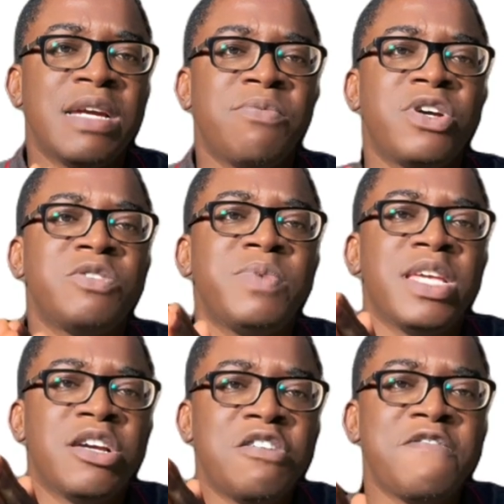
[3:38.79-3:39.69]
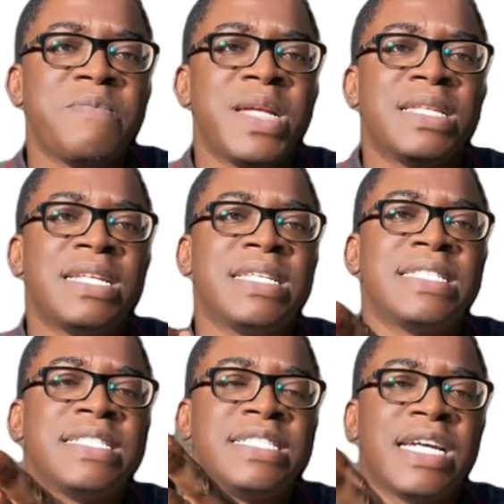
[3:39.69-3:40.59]
there must be a government that
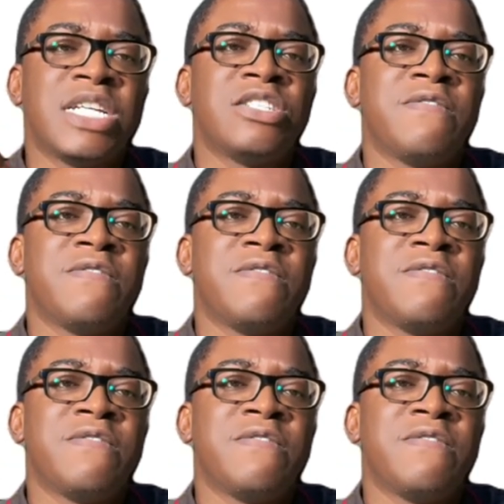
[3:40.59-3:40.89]
is in charge